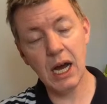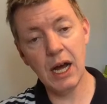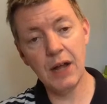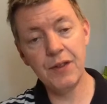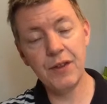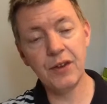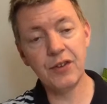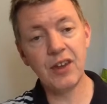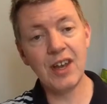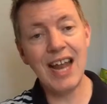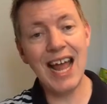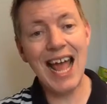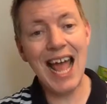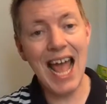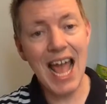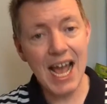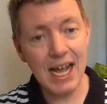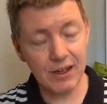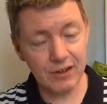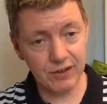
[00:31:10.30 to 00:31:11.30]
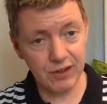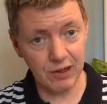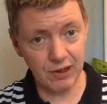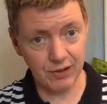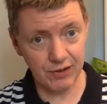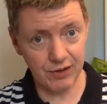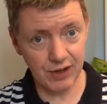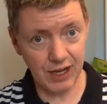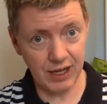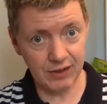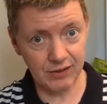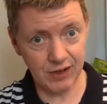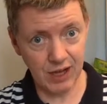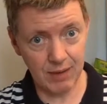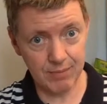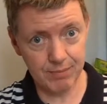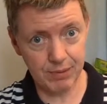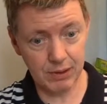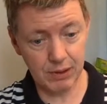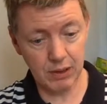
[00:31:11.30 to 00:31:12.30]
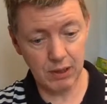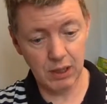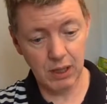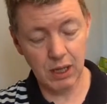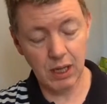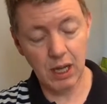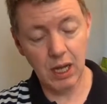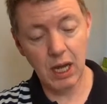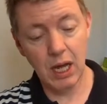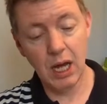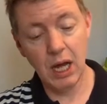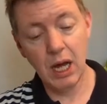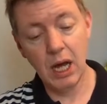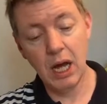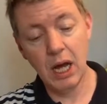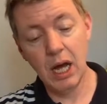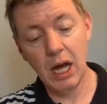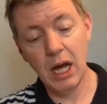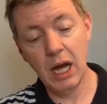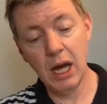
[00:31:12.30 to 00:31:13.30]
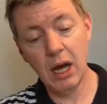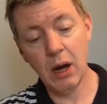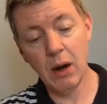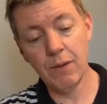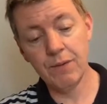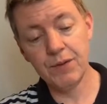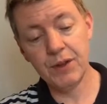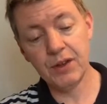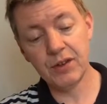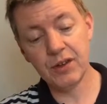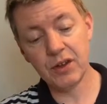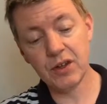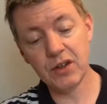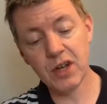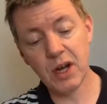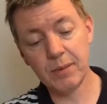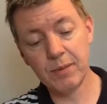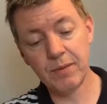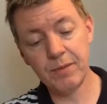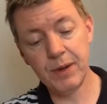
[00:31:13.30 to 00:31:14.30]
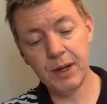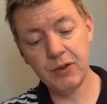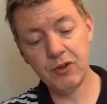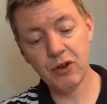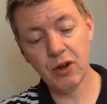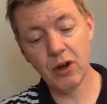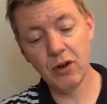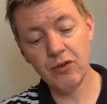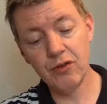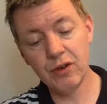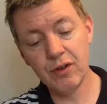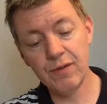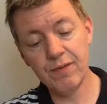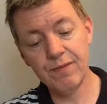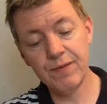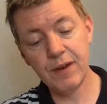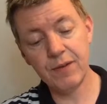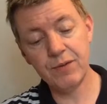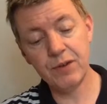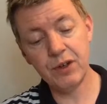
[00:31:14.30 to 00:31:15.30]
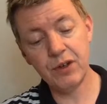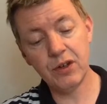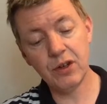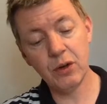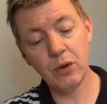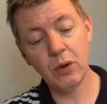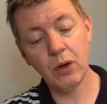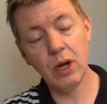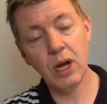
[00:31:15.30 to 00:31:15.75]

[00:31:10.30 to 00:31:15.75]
There's an excellent example of this at the top of page 152,